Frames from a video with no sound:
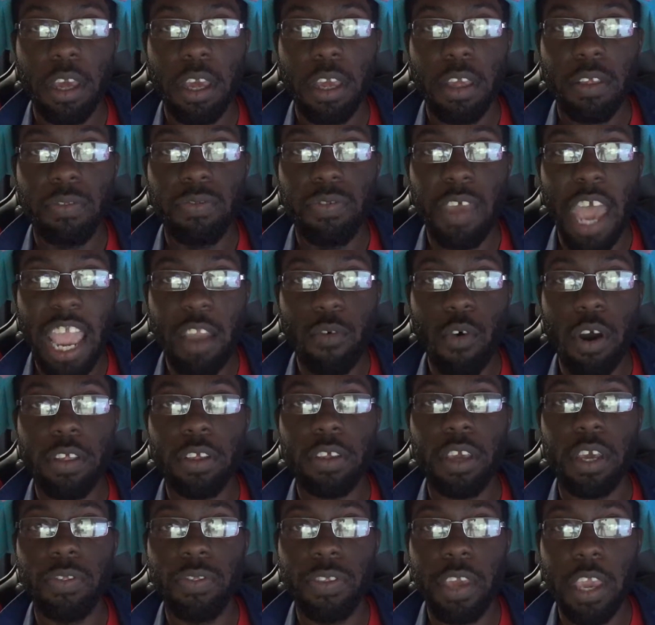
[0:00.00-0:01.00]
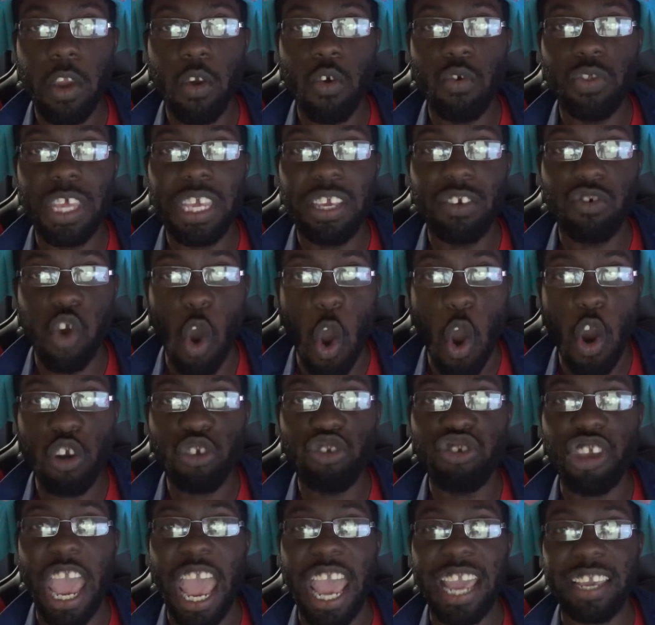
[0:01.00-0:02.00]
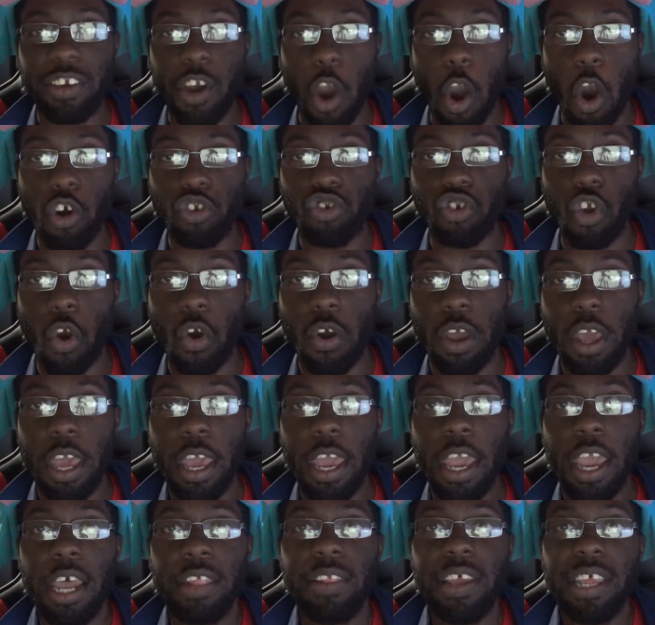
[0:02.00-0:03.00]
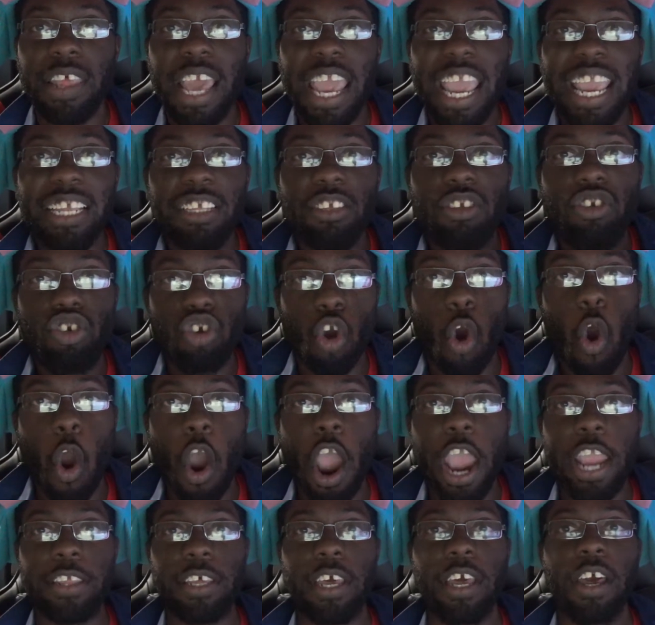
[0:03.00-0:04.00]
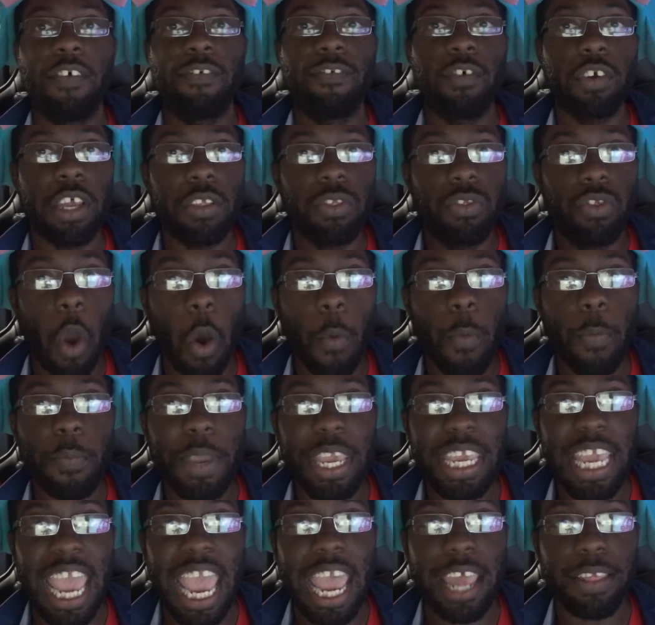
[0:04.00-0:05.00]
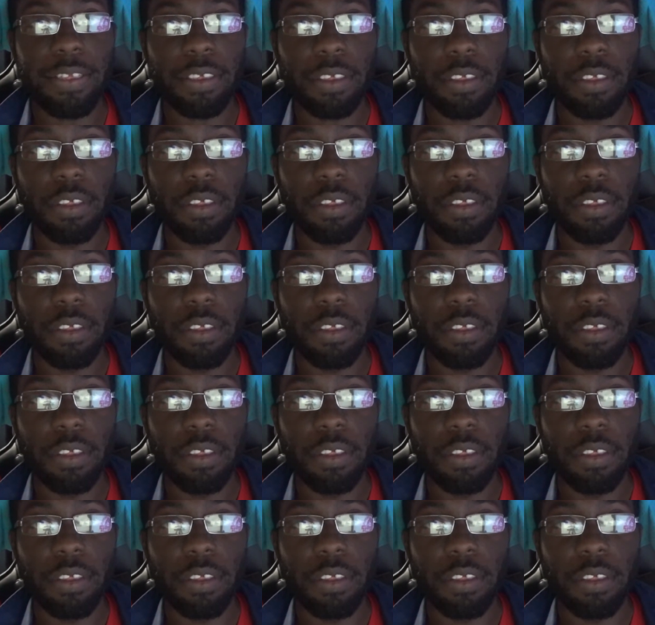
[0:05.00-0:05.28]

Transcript: they want to continue the Corona-chan culture that they enjoyed for the dopamine hit.